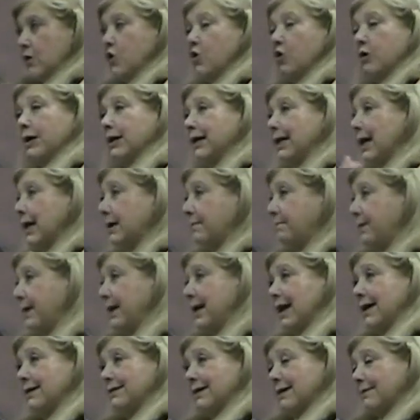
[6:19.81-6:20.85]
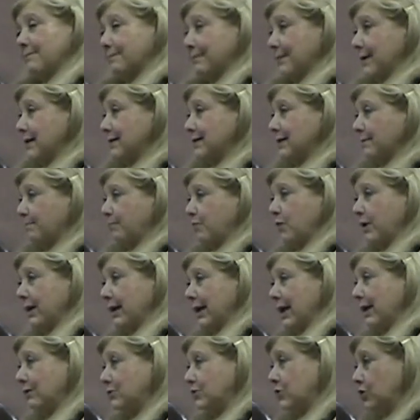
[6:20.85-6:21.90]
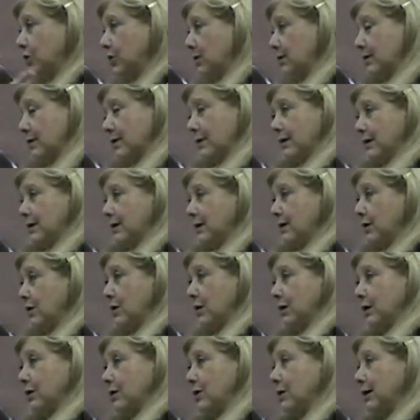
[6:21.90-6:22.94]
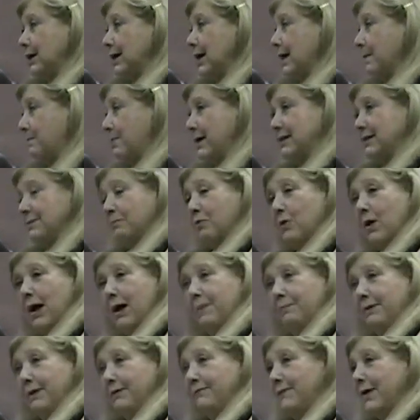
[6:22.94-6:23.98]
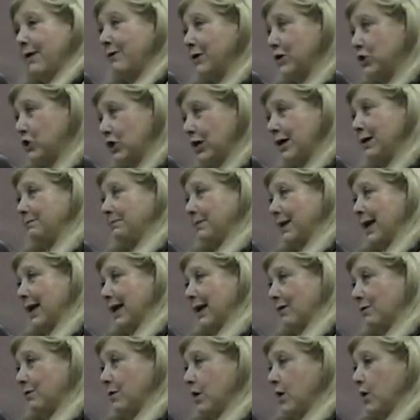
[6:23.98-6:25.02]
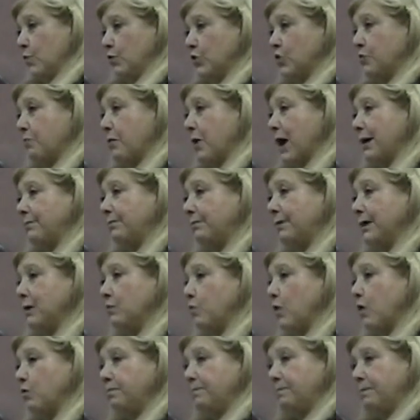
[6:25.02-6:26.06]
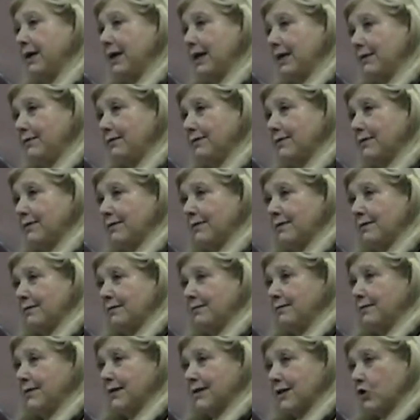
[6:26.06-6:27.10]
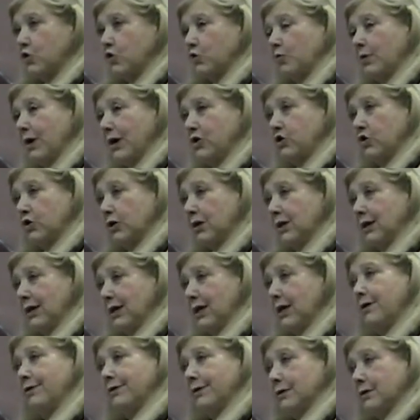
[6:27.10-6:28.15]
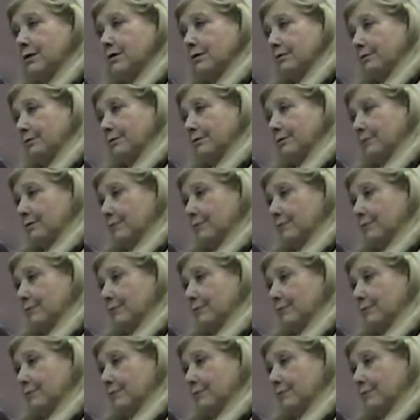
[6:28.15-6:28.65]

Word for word: You can get a as I, as I pointed out to you, you can get a piece of property very cheap now, right. which probably won't be the situation in a year or two.